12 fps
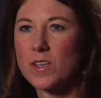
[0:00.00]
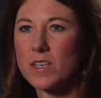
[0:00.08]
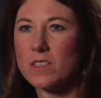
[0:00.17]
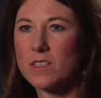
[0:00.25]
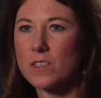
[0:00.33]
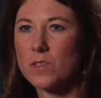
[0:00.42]

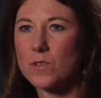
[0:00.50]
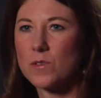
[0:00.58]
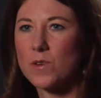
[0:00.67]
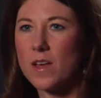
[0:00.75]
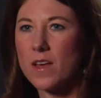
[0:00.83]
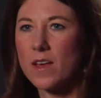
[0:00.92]
need
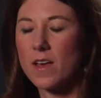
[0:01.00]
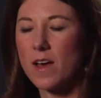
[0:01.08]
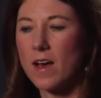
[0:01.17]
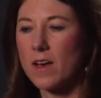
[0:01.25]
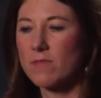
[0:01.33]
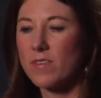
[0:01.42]
to
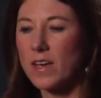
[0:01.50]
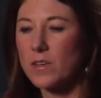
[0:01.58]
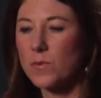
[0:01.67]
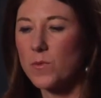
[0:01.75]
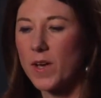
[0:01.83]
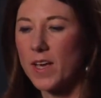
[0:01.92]
find
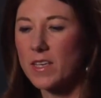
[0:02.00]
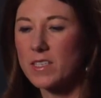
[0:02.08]
a way